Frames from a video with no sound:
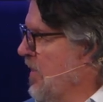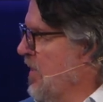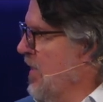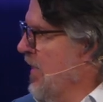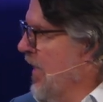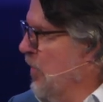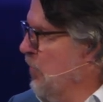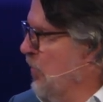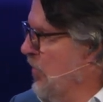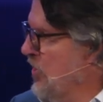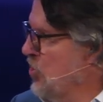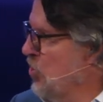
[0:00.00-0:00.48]

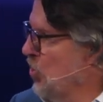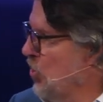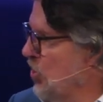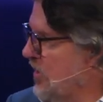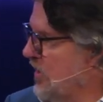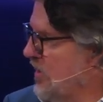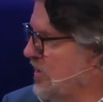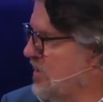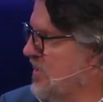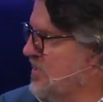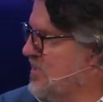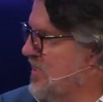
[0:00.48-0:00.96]
And when you look
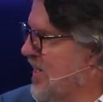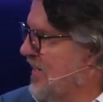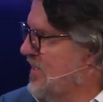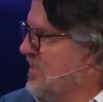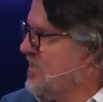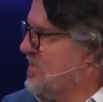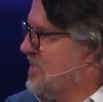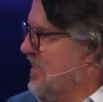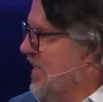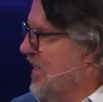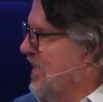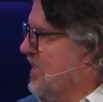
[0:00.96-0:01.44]
at this,
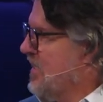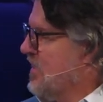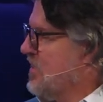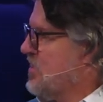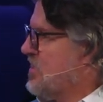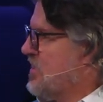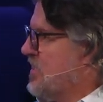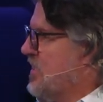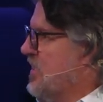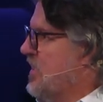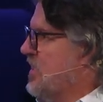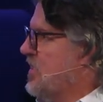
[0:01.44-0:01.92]
Isaiah
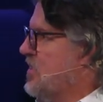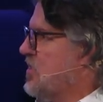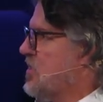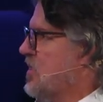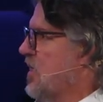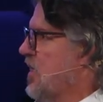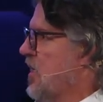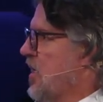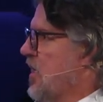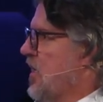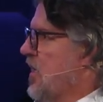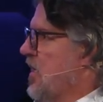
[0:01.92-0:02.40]
sees
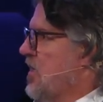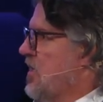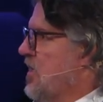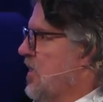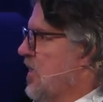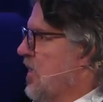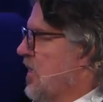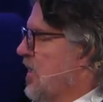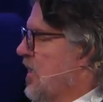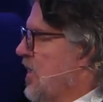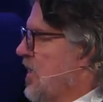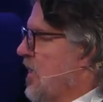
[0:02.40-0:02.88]

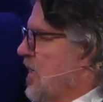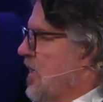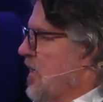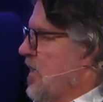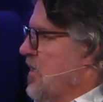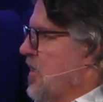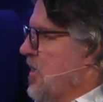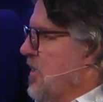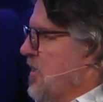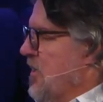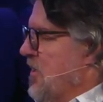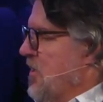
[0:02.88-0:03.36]
the,
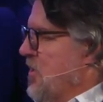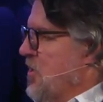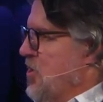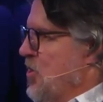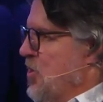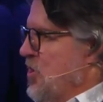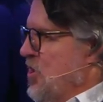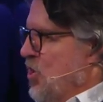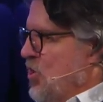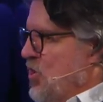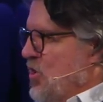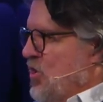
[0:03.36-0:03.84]
you,
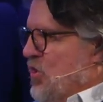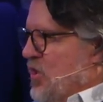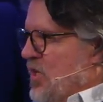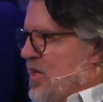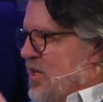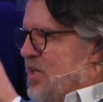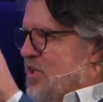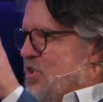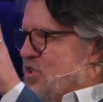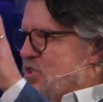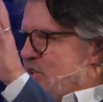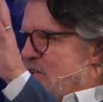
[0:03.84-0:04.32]
know, you
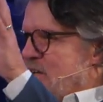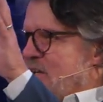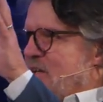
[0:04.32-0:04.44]
think you see